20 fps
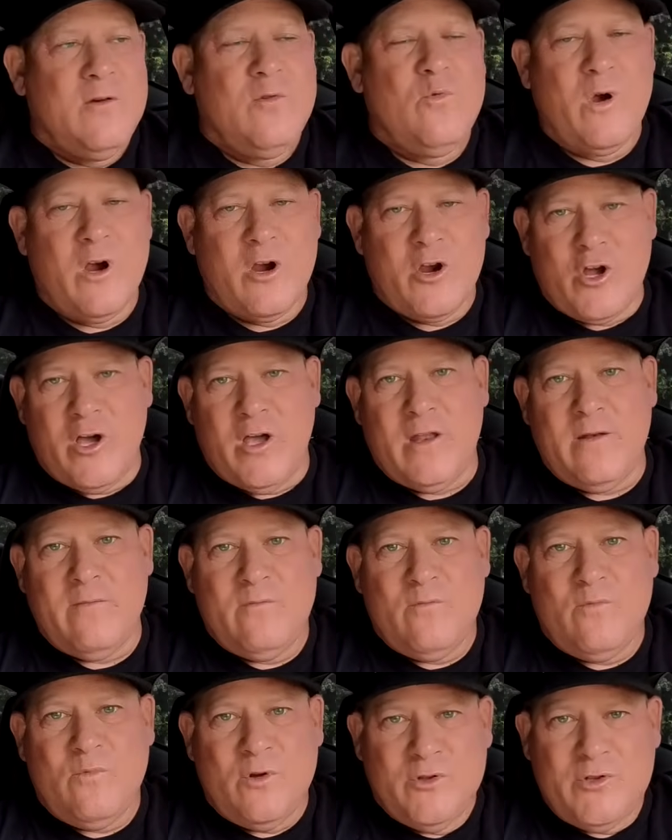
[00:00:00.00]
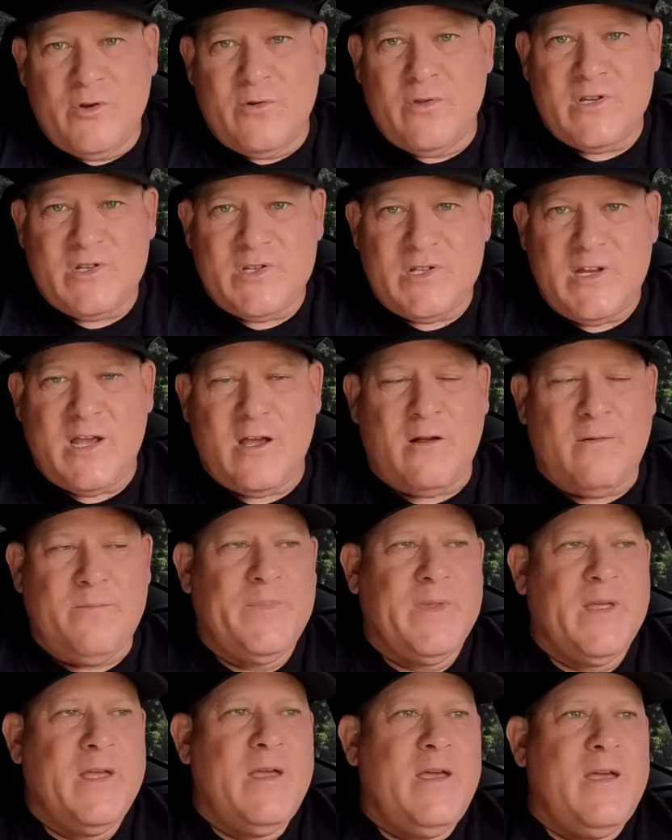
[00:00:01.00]
we're good. We'll do this deal
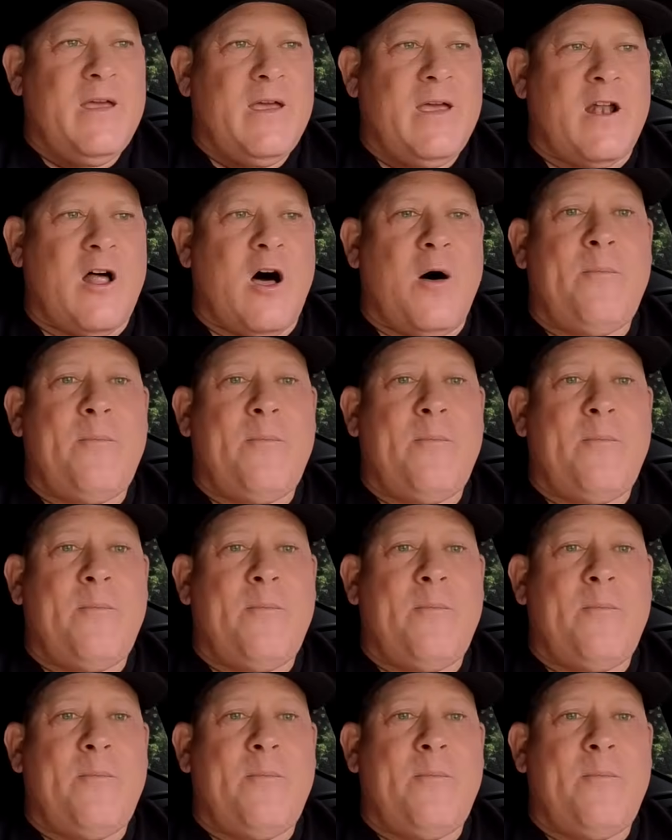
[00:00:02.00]
and